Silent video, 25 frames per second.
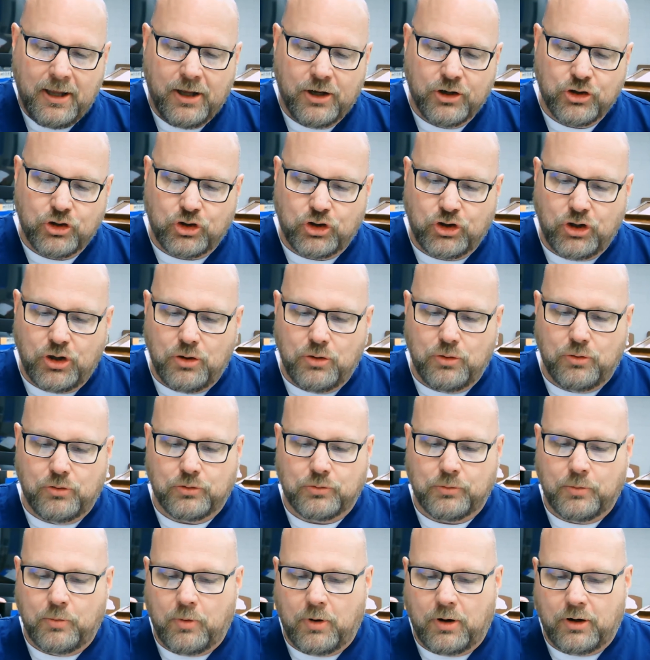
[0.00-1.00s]
Shoes,
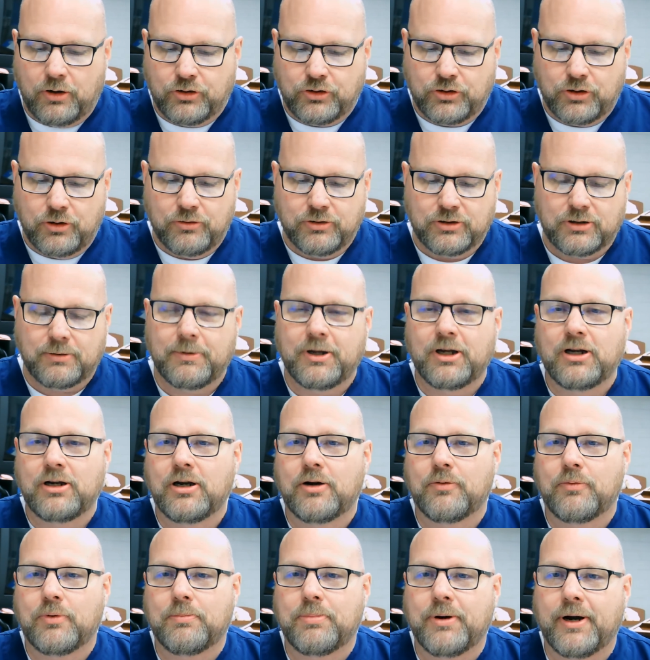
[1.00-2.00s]
we want our shoes to be in
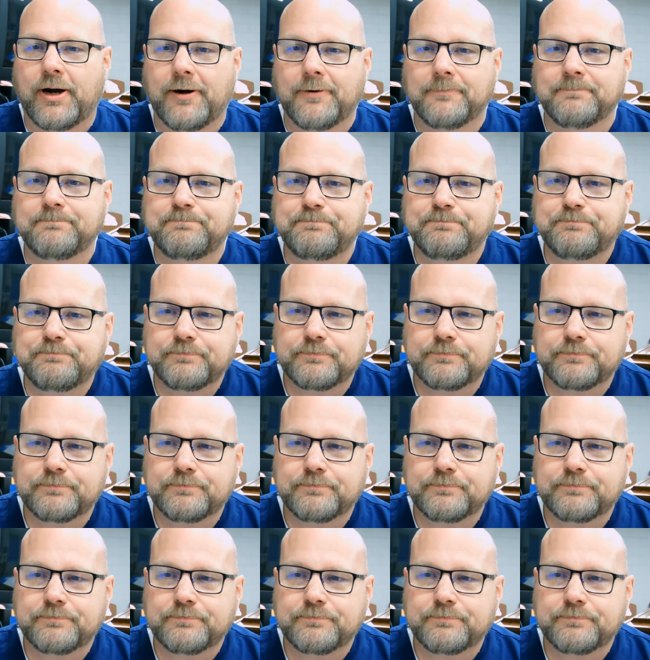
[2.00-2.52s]
good repair.